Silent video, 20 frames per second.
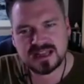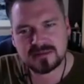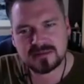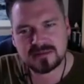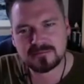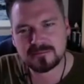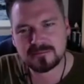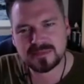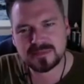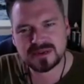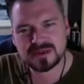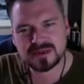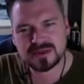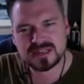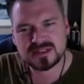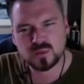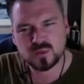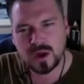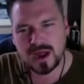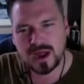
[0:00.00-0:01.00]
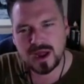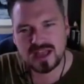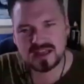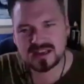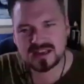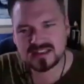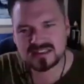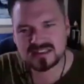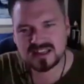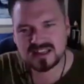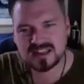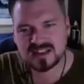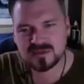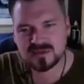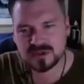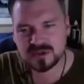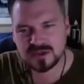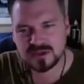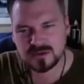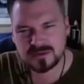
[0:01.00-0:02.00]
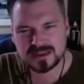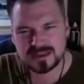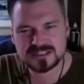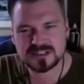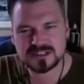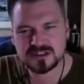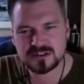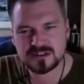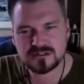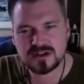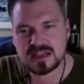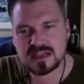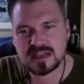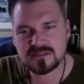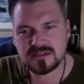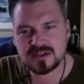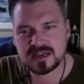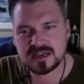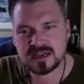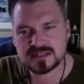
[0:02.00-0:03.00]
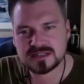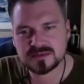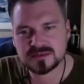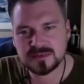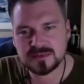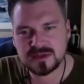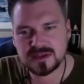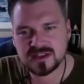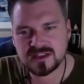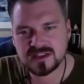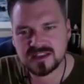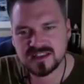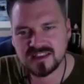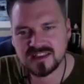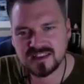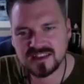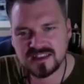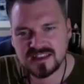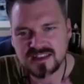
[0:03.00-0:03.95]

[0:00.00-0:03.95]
it's damp and it's wet, and it's like what you imagine a graveyard to be.